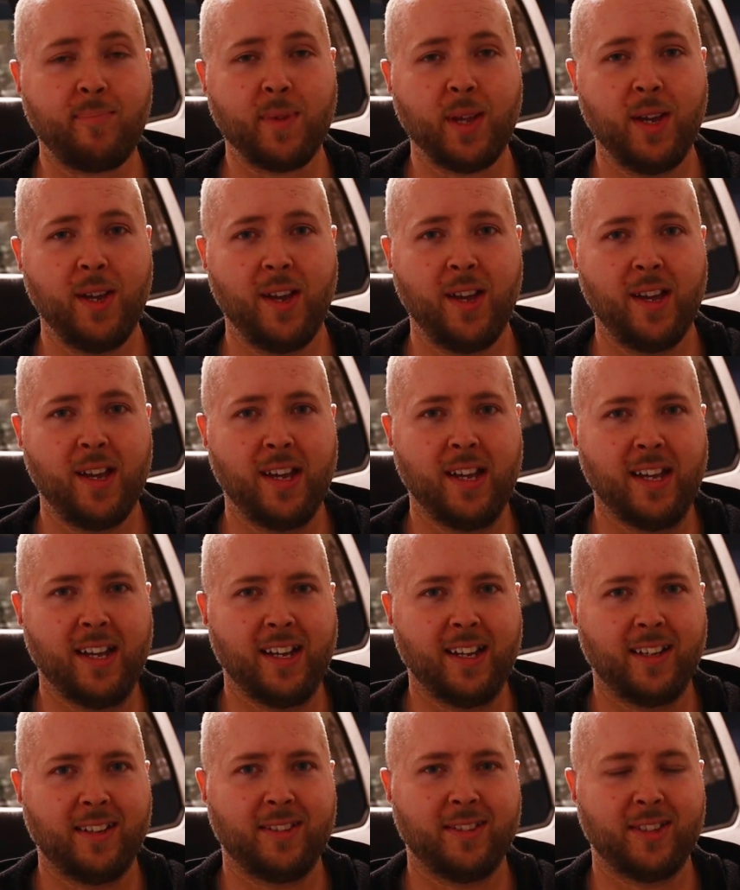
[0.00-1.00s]

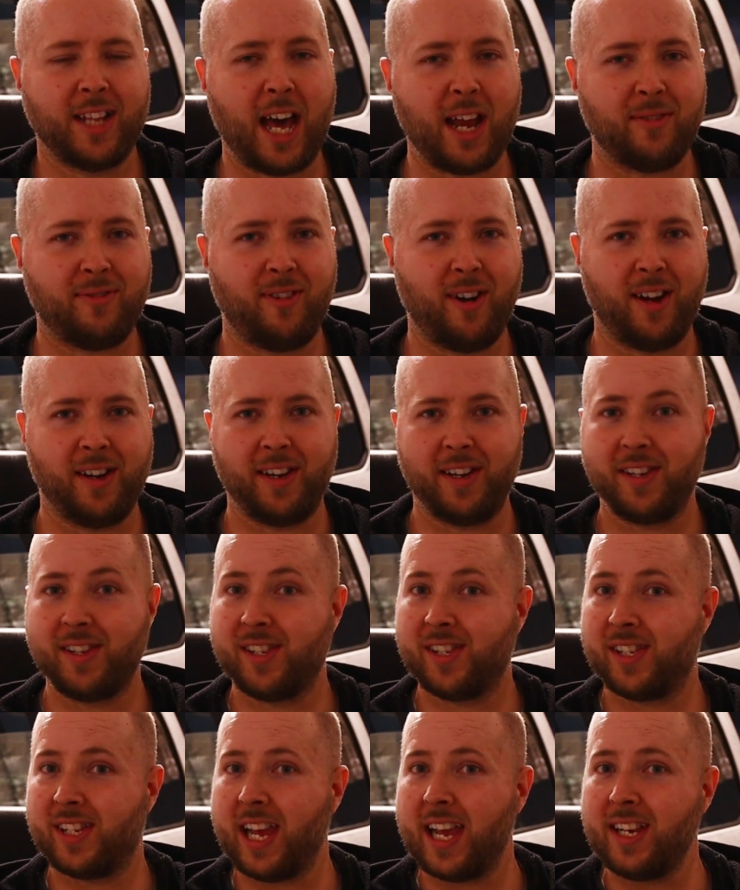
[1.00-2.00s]
A lot of fun.
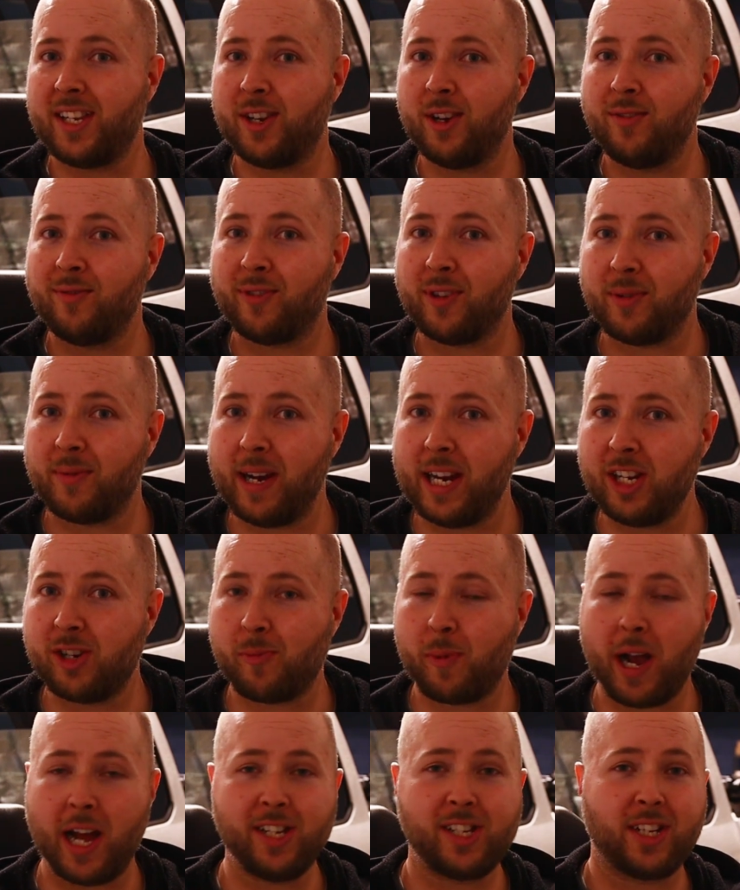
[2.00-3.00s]
Stay tuned for the Ranger
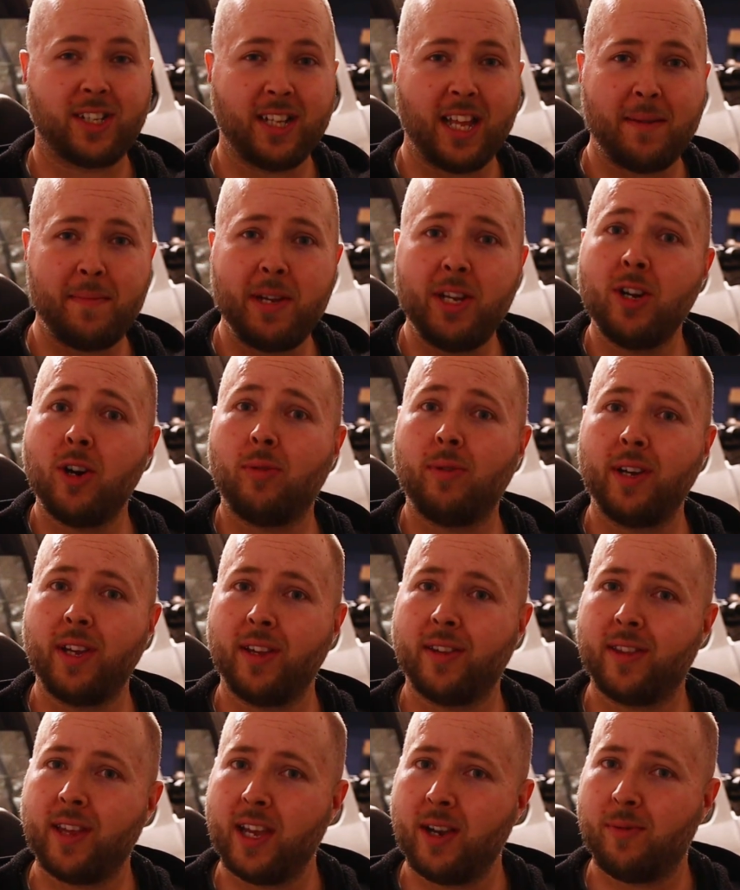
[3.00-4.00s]
project. Let me know what
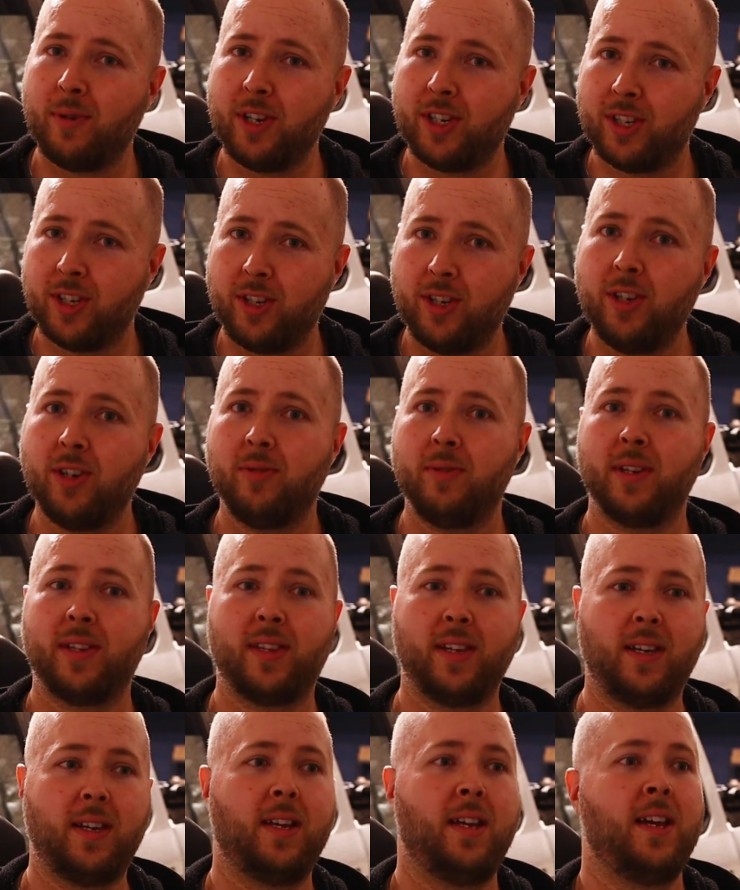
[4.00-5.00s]
you think we should do
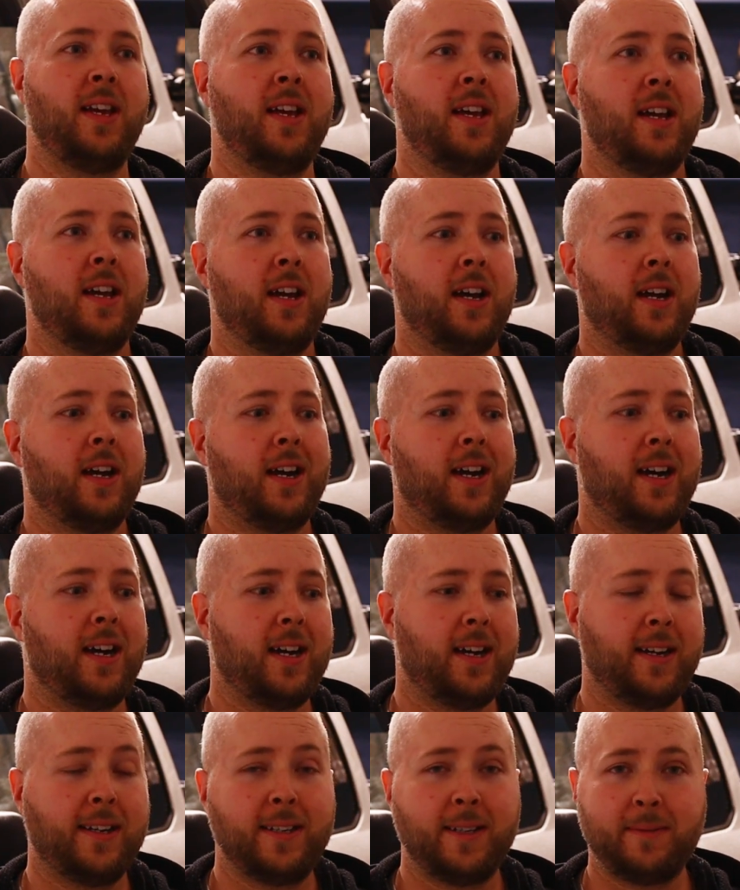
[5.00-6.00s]
with it.
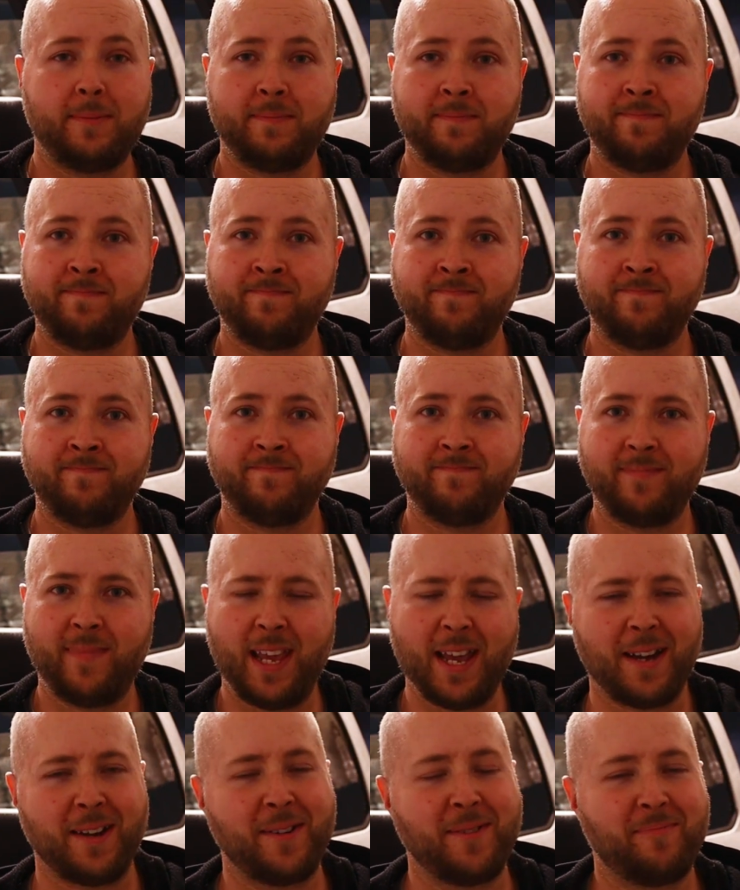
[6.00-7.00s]

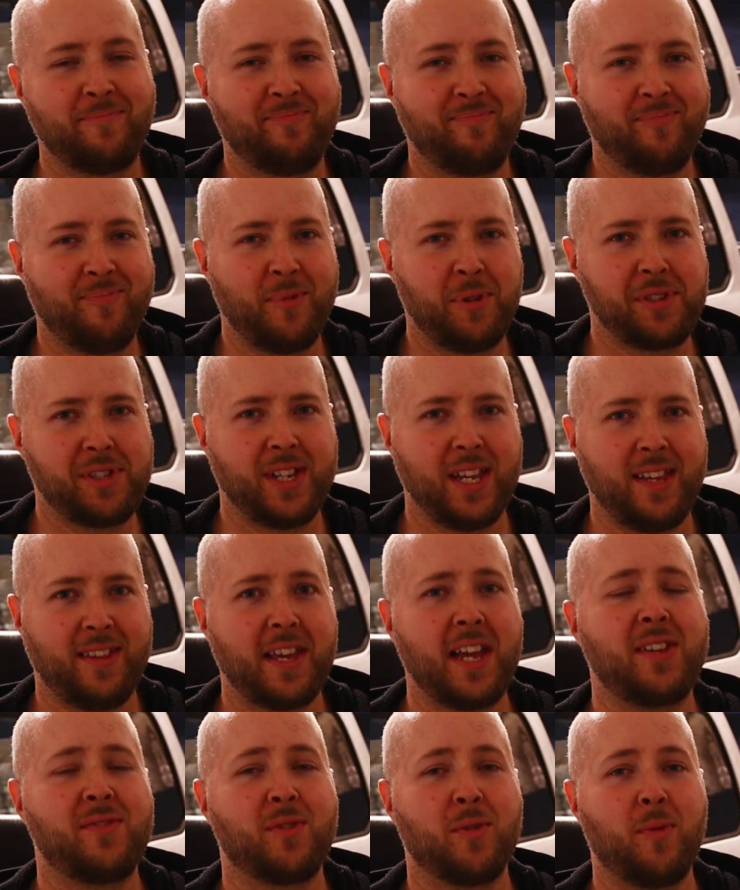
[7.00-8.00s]
Yeah, we'll see.
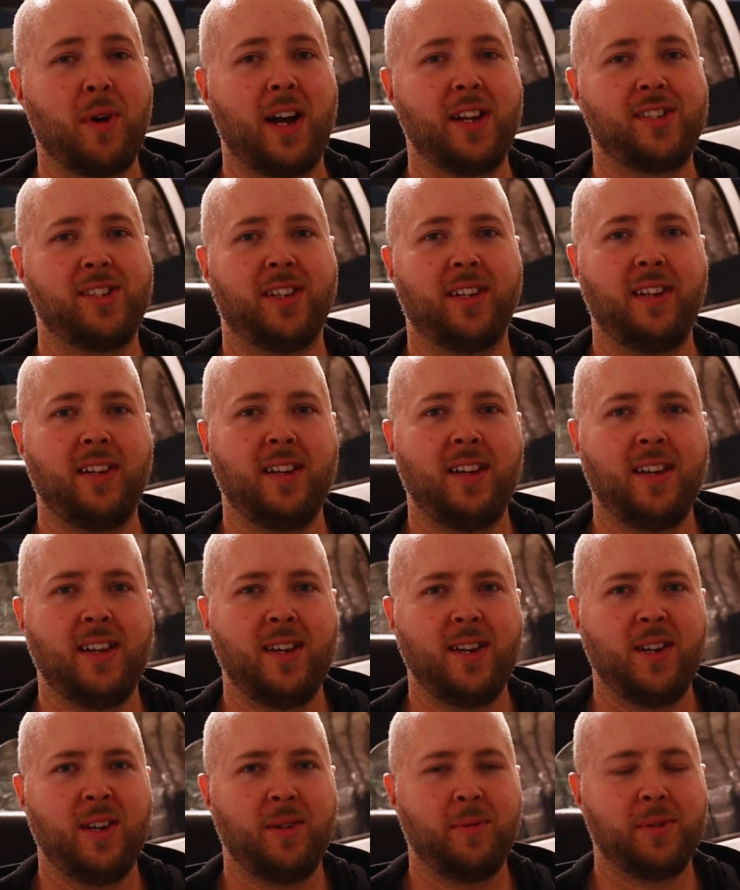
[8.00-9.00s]
Thanks for watching.
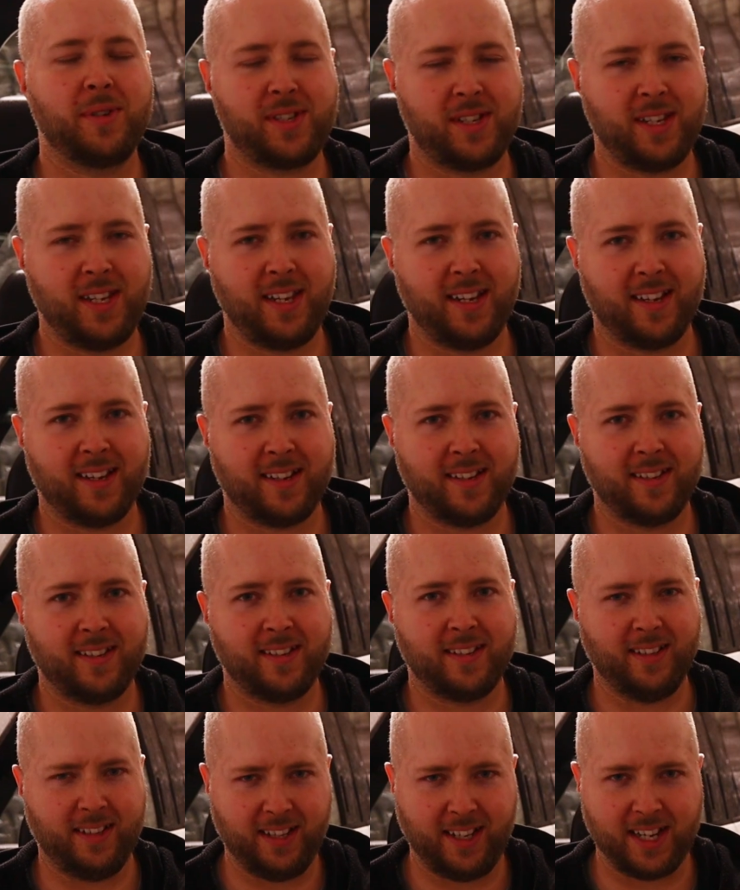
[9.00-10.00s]
We'll see you
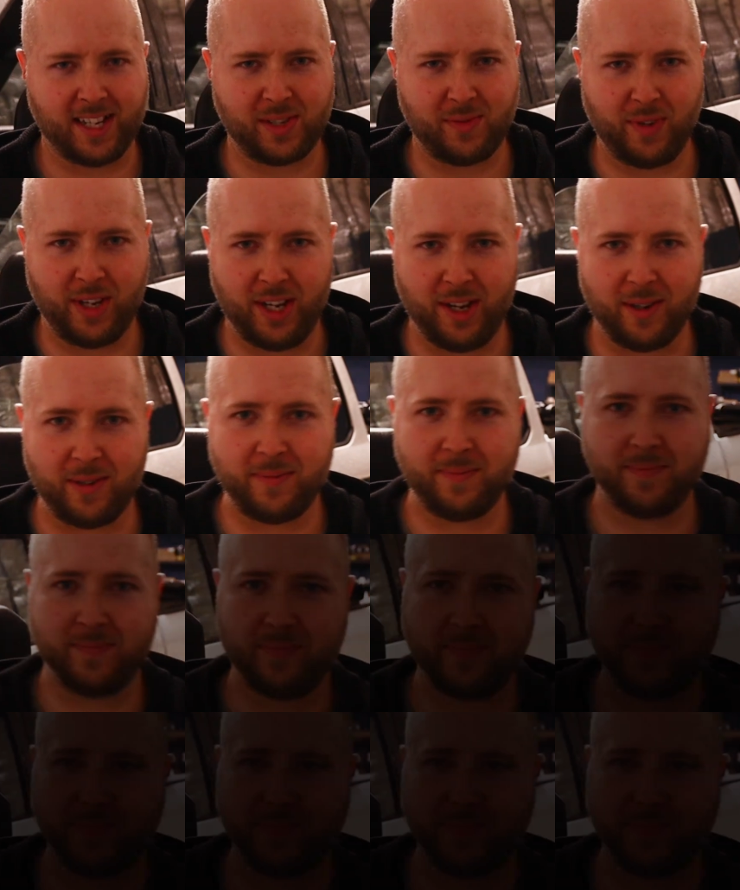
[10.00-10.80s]
in the next video.